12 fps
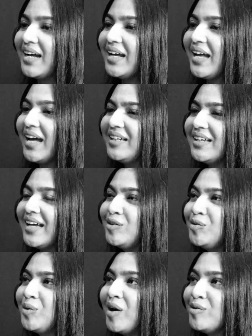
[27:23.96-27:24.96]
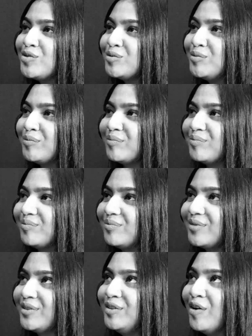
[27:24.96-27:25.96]
I don't know how to
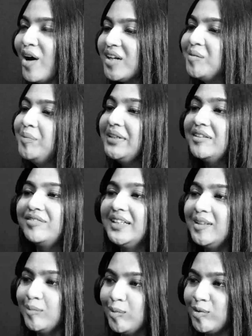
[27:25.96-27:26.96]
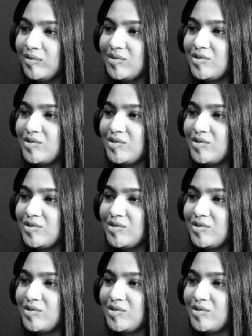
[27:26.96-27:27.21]
not be available.